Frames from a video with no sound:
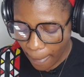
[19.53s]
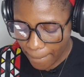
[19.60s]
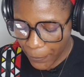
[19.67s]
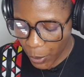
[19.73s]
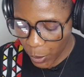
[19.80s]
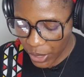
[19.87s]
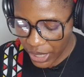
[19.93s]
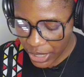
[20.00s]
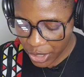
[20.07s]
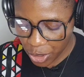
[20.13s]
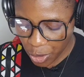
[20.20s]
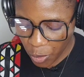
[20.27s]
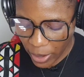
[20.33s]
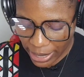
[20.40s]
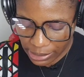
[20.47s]
police
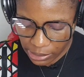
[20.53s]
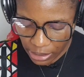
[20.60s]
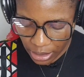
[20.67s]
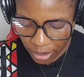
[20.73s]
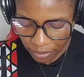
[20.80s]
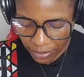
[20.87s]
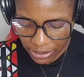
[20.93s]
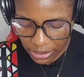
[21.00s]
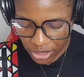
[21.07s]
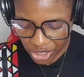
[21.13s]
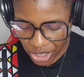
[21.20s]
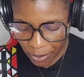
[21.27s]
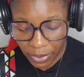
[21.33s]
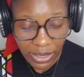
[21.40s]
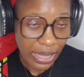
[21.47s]
usa versus
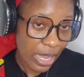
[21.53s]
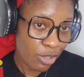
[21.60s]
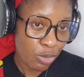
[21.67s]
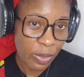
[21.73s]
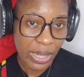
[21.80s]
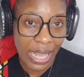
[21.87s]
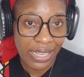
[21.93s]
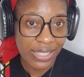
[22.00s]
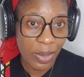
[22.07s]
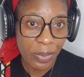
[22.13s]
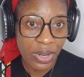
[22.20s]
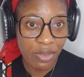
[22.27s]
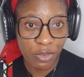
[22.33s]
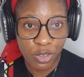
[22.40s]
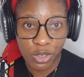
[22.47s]
germany that should be like
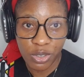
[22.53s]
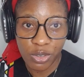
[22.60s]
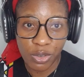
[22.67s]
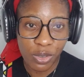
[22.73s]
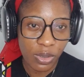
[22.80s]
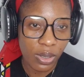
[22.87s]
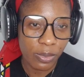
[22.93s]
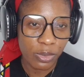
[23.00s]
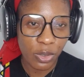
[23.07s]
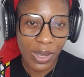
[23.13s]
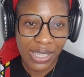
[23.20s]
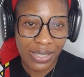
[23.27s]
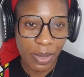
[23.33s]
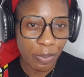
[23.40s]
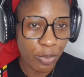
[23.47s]
germany
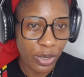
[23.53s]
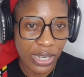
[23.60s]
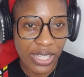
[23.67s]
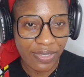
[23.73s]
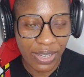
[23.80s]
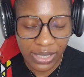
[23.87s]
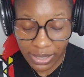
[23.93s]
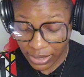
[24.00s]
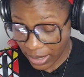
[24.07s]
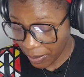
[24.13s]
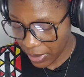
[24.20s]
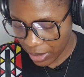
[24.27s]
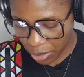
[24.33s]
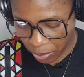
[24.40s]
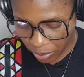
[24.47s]
usa police versus
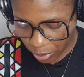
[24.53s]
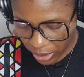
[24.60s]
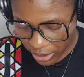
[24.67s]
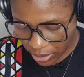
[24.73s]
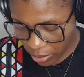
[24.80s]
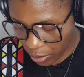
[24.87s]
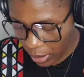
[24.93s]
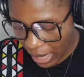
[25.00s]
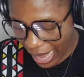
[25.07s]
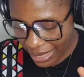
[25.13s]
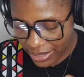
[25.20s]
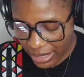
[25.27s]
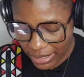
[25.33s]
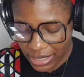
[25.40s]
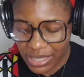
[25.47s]
germany police so i
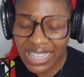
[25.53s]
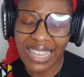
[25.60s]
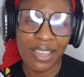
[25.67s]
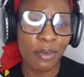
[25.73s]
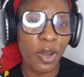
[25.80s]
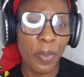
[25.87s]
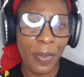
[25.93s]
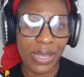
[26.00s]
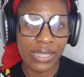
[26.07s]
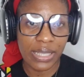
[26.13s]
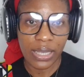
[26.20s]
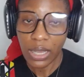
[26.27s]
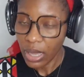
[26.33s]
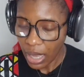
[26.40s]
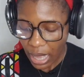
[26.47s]
think this is like a
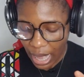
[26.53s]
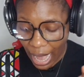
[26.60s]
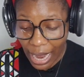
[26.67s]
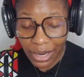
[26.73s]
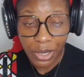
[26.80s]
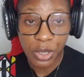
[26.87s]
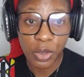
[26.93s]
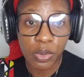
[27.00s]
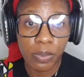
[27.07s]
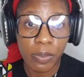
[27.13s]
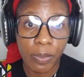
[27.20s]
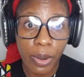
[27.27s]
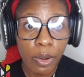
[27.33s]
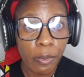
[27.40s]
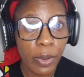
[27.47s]
comedy i don't know
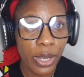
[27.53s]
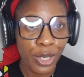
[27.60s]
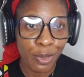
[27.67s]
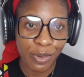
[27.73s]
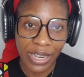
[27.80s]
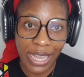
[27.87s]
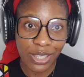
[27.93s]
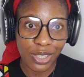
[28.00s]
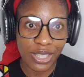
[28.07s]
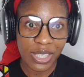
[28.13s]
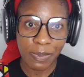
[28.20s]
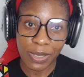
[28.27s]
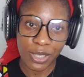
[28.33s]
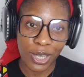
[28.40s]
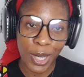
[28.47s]
but we're gonna react on this
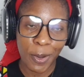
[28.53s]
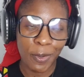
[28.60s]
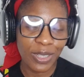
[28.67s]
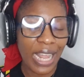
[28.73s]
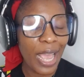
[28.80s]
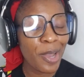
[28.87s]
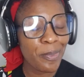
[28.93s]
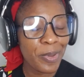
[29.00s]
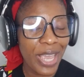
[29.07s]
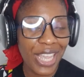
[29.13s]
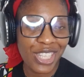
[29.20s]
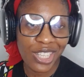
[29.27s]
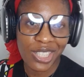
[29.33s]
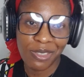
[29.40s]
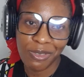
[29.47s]
particular one i hope you
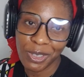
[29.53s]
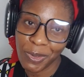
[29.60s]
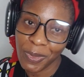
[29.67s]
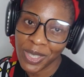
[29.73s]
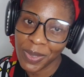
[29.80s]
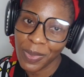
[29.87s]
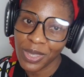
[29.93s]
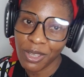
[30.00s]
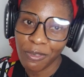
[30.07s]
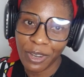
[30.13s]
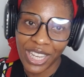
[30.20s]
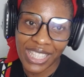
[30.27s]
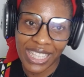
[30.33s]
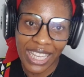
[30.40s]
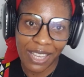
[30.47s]
enjoyed this video with me don't
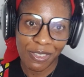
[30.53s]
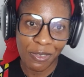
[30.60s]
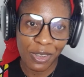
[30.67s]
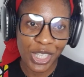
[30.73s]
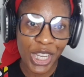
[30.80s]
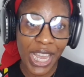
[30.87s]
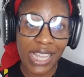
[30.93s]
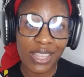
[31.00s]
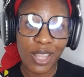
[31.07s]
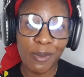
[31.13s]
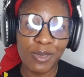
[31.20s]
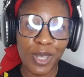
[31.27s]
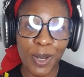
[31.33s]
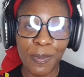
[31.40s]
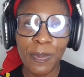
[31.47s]
forget to give the video a
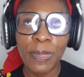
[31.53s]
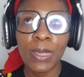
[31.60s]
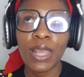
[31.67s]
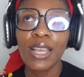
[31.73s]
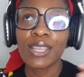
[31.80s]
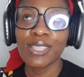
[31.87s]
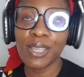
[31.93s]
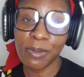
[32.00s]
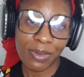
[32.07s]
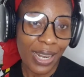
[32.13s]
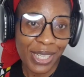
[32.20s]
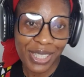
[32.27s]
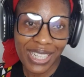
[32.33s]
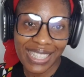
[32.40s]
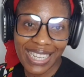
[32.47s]
thumbs up subscribe
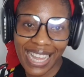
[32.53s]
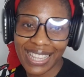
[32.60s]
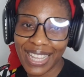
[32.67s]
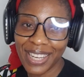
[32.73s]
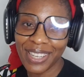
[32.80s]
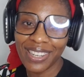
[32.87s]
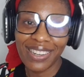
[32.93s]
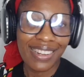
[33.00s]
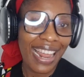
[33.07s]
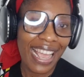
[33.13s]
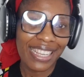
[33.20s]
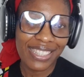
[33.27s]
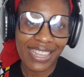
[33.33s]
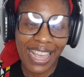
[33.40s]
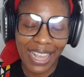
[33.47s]
to the channel
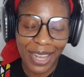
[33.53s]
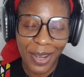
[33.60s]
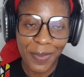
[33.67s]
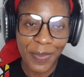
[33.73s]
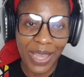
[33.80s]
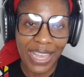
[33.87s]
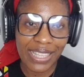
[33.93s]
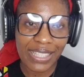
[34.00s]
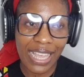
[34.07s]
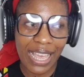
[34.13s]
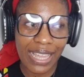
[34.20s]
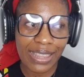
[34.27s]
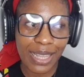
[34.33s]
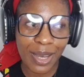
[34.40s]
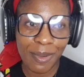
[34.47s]
like share and comment
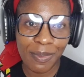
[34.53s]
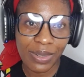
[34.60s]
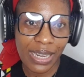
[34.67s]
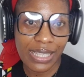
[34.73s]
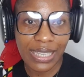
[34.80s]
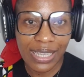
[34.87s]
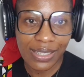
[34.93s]
and um, let's get